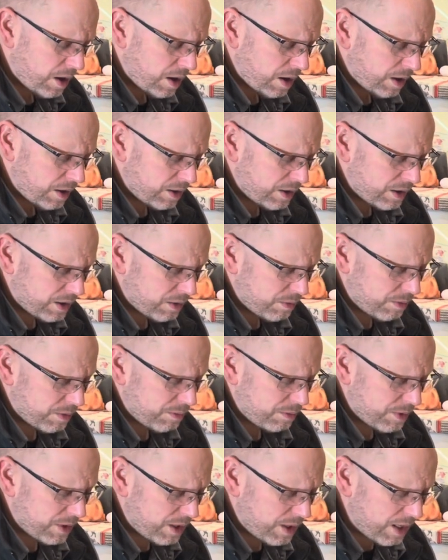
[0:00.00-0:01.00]
And he said, "Well,
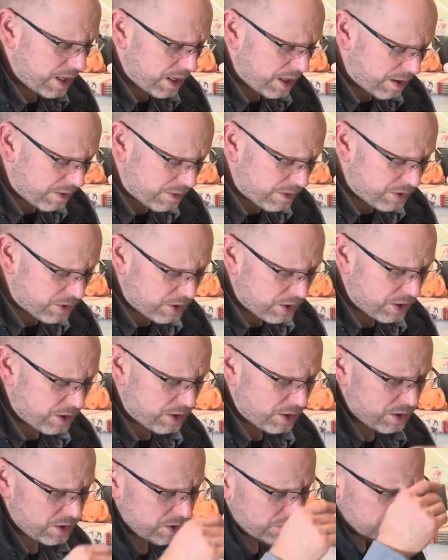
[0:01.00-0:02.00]
but then how is
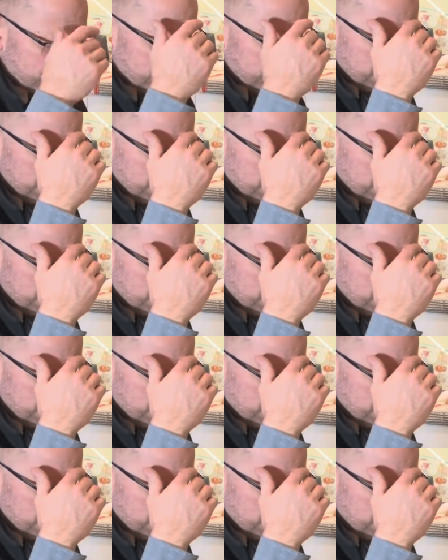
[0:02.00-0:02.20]
Jesus not